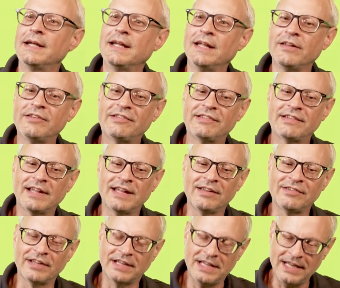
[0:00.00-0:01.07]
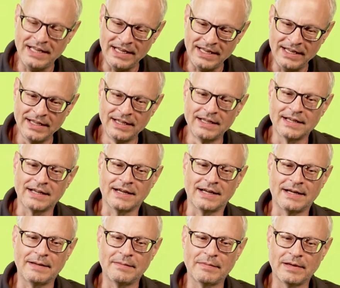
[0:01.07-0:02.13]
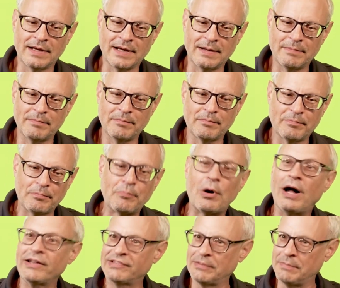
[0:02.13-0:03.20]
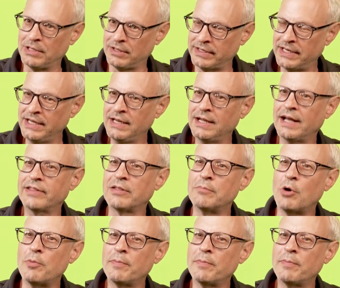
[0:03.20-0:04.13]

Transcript: is, is a key uh, uh, possibility at the